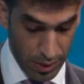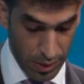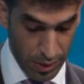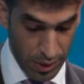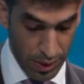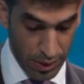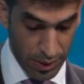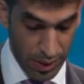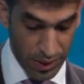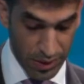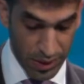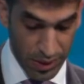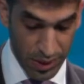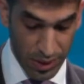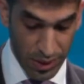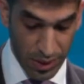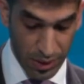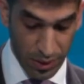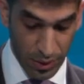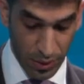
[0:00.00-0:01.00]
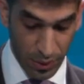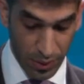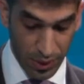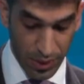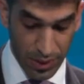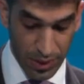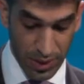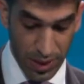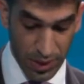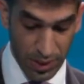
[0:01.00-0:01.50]
And that year, we
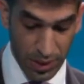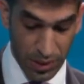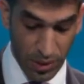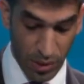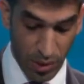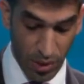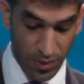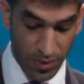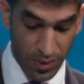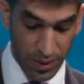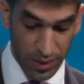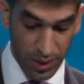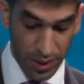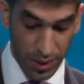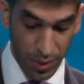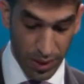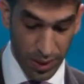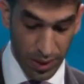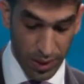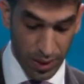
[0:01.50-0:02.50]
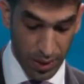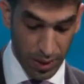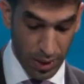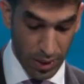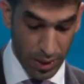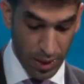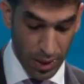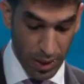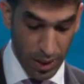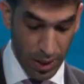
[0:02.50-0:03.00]
decided to offer the UAE
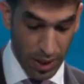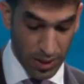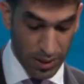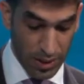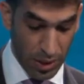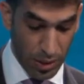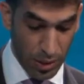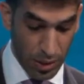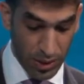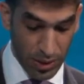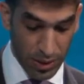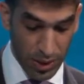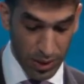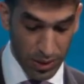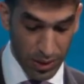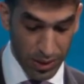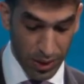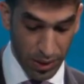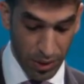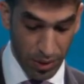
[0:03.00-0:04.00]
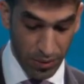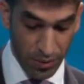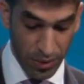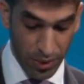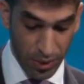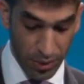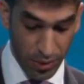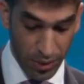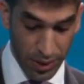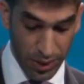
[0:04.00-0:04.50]
as the host country of a
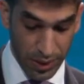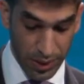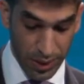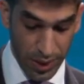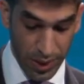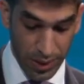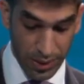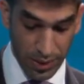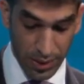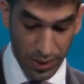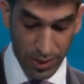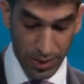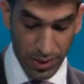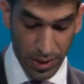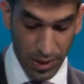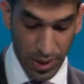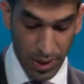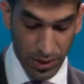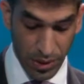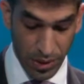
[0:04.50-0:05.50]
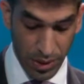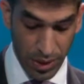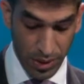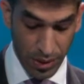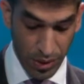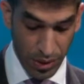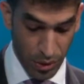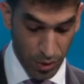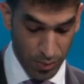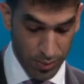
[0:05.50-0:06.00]
newly created International
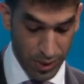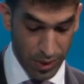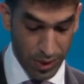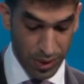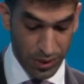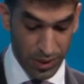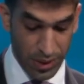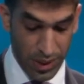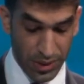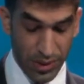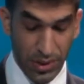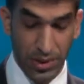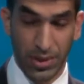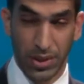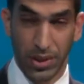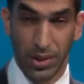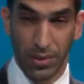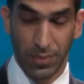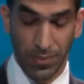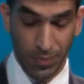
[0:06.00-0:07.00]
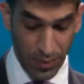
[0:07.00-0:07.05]
Renewable Energy Agency,